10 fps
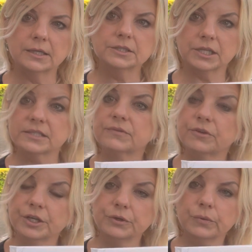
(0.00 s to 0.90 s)
just for
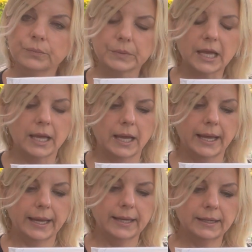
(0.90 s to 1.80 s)
you.
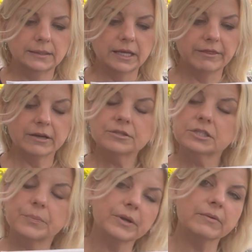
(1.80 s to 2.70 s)
And their
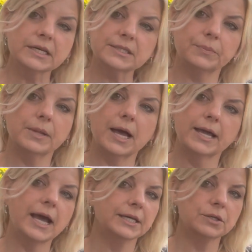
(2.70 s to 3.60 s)
shipping rates
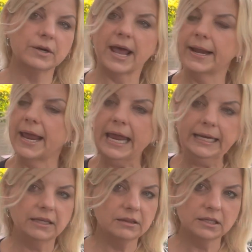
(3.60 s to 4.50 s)
apply. I don't add
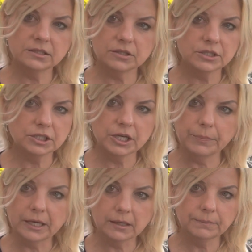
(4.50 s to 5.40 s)
anything to the
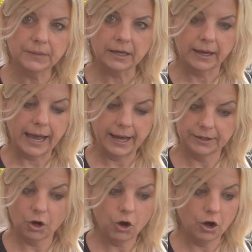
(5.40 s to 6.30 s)
shipping at
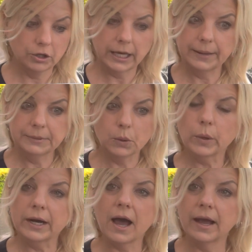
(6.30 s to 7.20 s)
all. I mean,
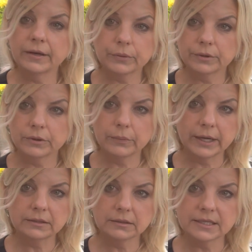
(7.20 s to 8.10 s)
when I order
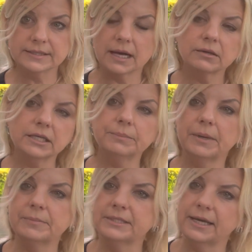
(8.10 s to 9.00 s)
one, because I'll keep
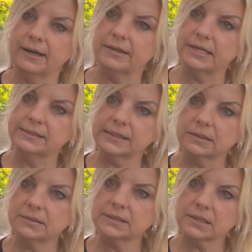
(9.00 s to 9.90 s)
maybe 10 of these
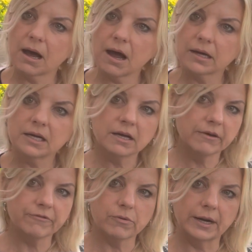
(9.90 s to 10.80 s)
in stock
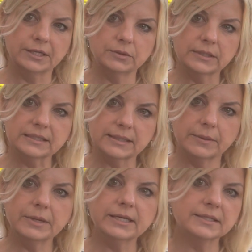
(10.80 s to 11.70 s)
for when I do
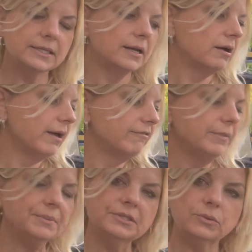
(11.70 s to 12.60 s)
exhibits, and I'll have
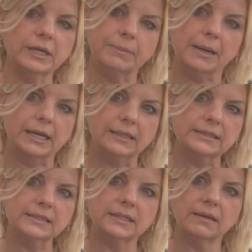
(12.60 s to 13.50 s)
maybe 20
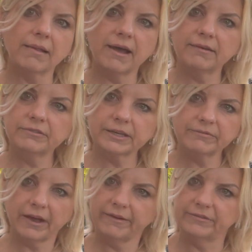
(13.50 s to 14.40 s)
mugs, and I'll have like
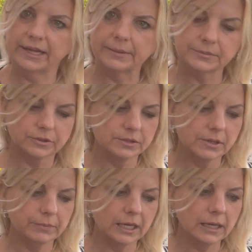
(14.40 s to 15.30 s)
5 lamps or
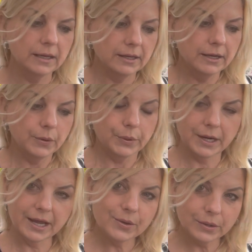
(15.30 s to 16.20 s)
something. When
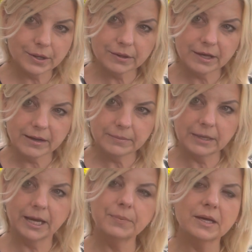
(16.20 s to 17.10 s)
I order them,
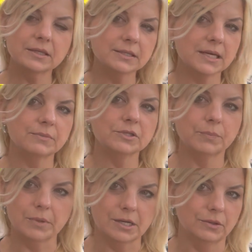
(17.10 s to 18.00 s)
I pay the same
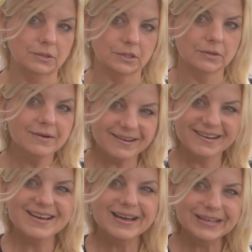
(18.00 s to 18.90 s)
shipping you do.
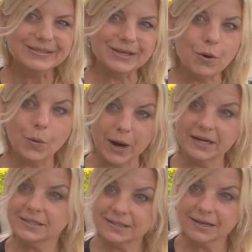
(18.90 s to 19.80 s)
So why
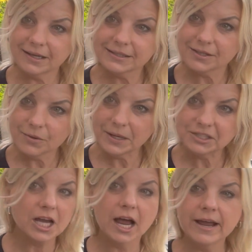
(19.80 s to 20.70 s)
does it cost so much?
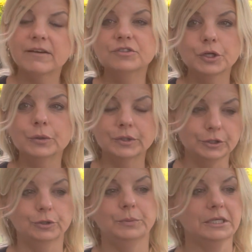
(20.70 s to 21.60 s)
I have no
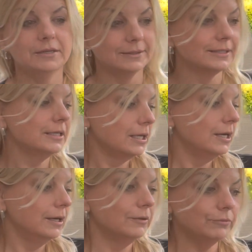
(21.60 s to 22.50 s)
clue, because
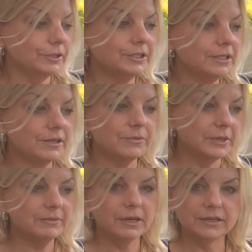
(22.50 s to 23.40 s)
really they're
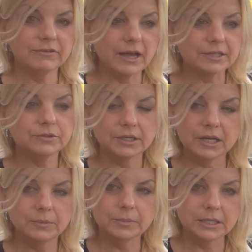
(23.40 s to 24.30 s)
big manufacturing
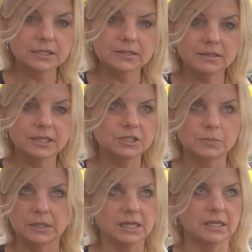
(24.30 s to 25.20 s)
companies and they should
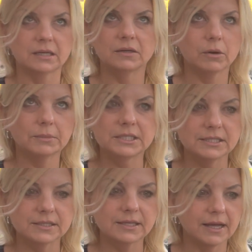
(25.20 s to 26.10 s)
be getting enormous
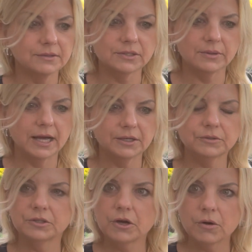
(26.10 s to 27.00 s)
discounts. So I
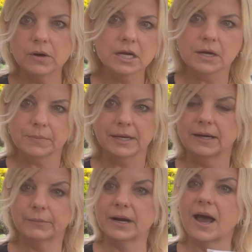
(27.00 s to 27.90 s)
don't know. But
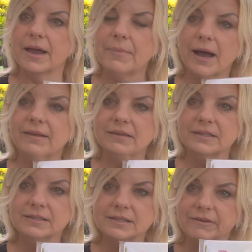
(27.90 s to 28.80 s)
when I buy
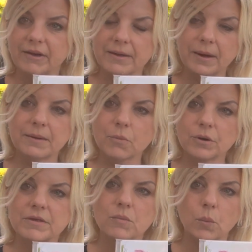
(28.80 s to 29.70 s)
these, if I buy more
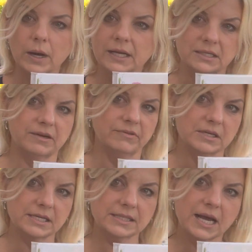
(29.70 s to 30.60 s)
than one in different
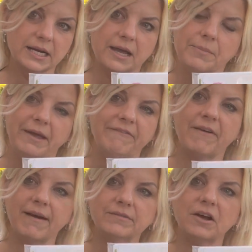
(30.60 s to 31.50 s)
design, I pay
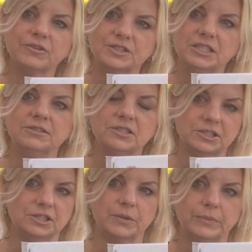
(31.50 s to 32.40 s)
$5 each to
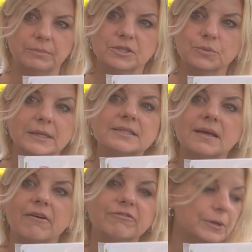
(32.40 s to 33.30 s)
ship them to
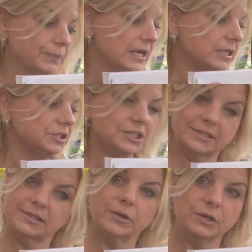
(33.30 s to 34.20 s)
myself,
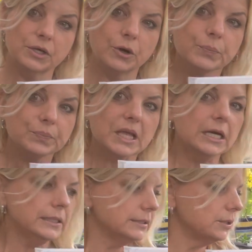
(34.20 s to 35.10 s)
just so you know.
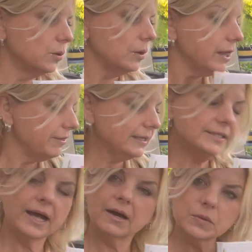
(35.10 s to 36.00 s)
So that's
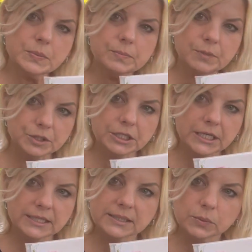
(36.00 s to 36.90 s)
how
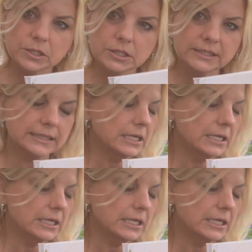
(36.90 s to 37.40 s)
merchandise works.